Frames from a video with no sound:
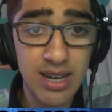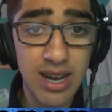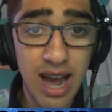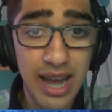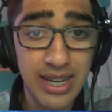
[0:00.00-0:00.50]

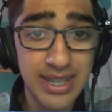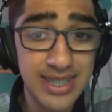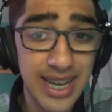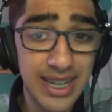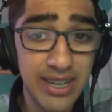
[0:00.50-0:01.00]
I could
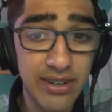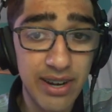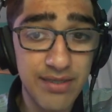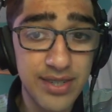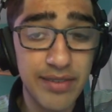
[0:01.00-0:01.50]
take here on
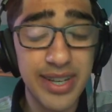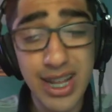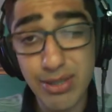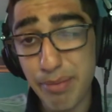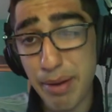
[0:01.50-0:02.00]
f7. And
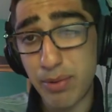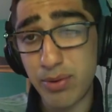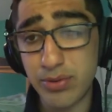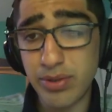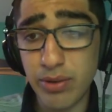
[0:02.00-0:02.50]
that's what my opponent
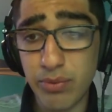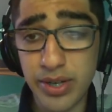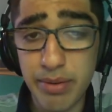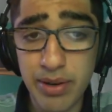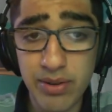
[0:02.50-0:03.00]
was really
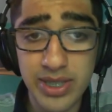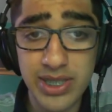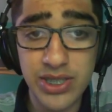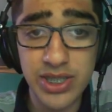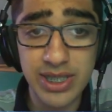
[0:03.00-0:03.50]
worried about.
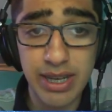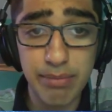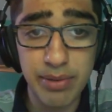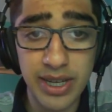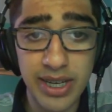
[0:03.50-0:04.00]
This is just a
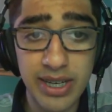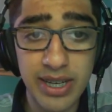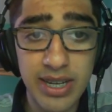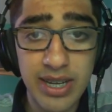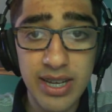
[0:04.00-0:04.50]
sample line.
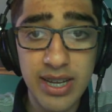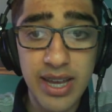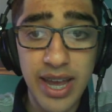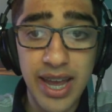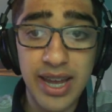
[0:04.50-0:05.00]

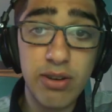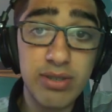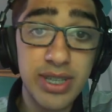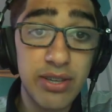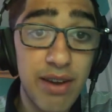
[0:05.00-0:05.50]
And
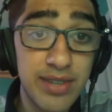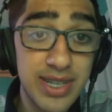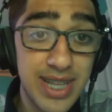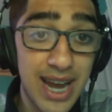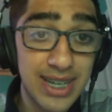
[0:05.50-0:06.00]
notice that you have this
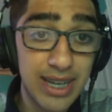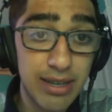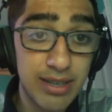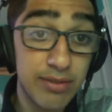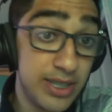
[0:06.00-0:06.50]
tactic.
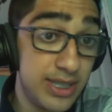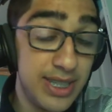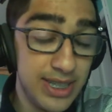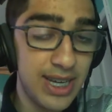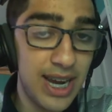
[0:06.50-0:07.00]

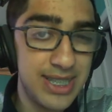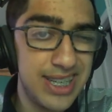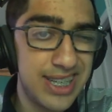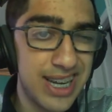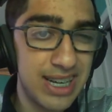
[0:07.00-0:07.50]
This I
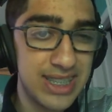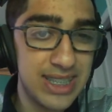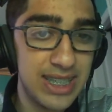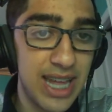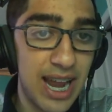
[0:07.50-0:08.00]
did kind of
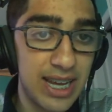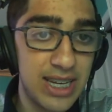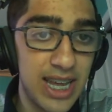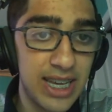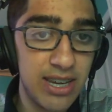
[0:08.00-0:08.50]
see that I
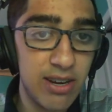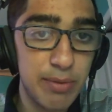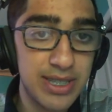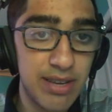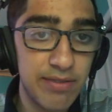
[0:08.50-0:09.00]
could take here
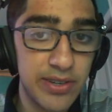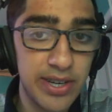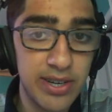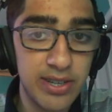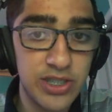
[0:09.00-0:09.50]
because after
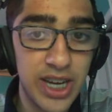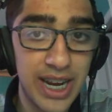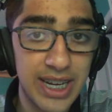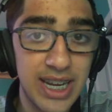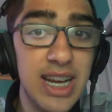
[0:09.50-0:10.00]
here,
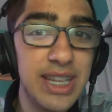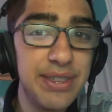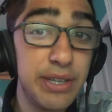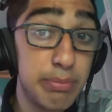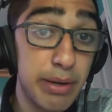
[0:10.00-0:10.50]
check,
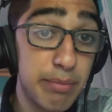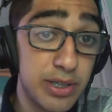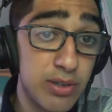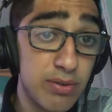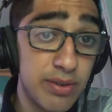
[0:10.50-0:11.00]
there's pretty
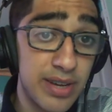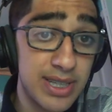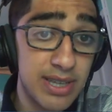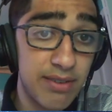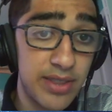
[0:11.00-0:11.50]
much no
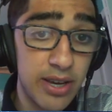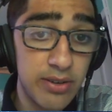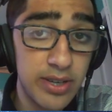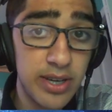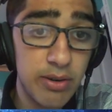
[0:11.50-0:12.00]
defense. If they go
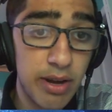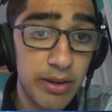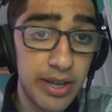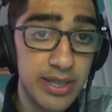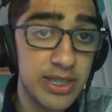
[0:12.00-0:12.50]
here,
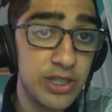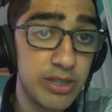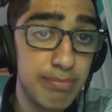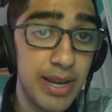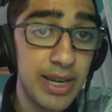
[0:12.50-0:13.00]
okay, this is
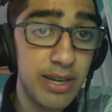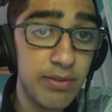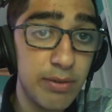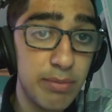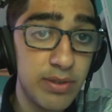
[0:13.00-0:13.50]
just mate in a
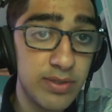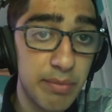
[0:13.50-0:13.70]
few moves.